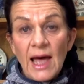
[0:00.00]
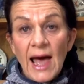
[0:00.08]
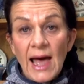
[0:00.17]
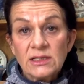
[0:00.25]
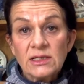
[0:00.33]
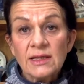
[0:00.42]

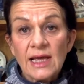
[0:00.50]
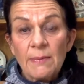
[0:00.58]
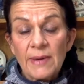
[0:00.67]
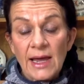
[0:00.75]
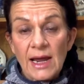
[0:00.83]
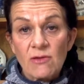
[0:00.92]
and to their
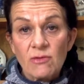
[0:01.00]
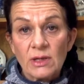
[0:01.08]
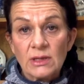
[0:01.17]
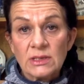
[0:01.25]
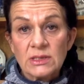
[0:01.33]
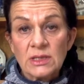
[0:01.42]

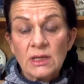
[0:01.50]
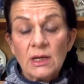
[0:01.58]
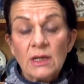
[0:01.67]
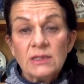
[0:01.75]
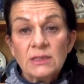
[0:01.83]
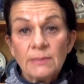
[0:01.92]
parents
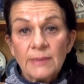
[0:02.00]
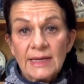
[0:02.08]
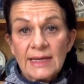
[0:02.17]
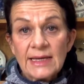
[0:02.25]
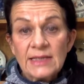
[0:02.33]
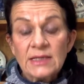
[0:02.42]
to
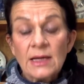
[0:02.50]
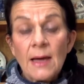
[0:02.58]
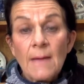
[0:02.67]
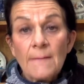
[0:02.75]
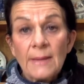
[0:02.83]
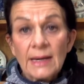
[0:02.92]
please,
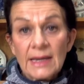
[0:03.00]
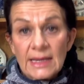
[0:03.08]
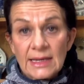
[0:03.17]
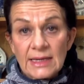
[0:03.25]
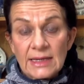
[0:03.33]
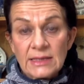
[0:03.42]

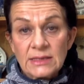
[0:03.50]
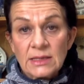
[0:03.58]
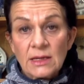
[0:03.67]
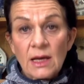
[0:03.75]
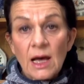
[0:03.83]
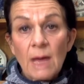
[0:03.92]
please
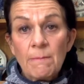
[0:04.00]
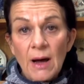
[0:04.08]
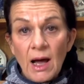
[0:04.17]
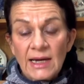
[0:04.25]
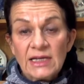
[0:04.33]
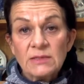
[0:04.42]

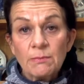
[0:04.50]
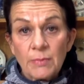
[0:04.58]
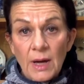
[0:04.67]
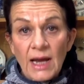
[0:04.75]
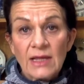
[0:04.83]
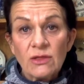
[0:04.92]
abide
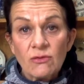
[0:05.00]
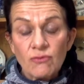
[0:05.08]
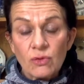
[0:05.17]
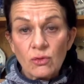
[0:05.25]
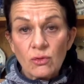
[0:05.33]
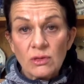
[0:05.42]
by the
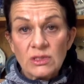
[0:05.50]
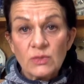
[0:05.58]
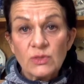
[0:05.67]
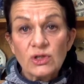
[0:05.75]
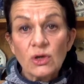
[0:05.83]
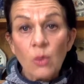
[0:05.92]
rules,
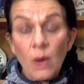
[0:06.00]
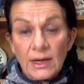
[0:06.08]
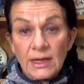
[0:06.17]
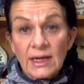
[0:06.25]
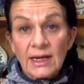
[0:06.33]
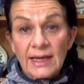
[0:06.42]
which are
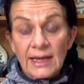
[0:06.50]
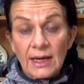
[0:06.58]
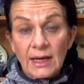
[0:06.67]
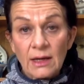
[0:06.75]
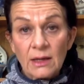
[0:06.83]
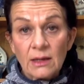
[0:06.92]
quite clear.
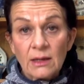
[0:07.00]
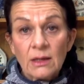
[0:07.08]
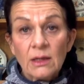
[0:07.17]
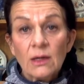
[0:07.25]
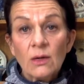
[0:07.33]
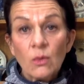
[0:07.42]

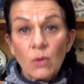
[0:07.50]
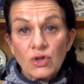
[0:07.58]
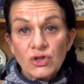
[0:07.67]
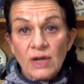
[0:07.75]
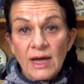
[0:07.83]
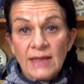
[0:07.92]
Wash
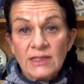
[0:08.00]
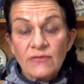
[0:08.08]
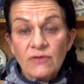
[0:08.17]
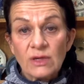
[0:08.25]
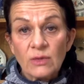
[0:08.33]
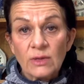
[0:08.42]
your hands
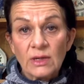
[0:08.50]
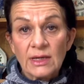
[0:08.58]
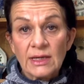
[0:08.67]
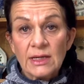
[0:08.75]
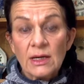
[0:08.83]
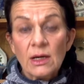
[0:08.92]

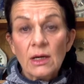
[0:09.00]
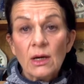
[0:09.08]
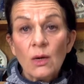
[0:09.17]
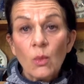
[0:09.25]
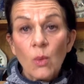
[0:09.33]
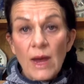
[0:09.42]
frequently,
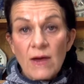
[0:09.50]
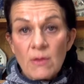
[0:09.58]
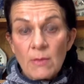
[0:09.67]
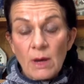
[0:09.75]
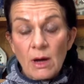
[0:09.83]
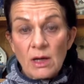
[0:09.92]
wear a
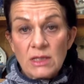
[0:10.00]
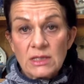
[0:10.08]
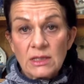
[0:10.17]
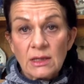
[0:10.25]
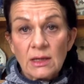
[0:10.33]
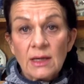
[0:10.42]
mask,
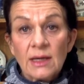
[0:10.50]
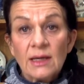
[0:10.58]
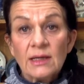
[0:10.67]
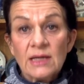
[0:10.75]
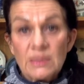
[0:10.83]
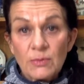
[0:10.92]

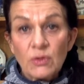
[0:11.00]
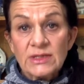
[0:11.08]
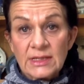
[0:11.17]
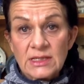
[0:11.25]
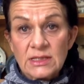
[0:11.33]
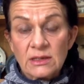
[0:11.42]
keep your
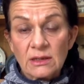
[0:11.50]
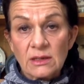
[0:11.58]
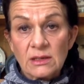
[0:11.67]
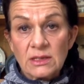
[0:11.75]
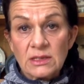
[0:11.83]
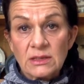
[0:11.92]

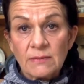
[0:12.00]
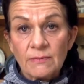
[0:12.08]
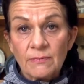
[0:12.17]
distance.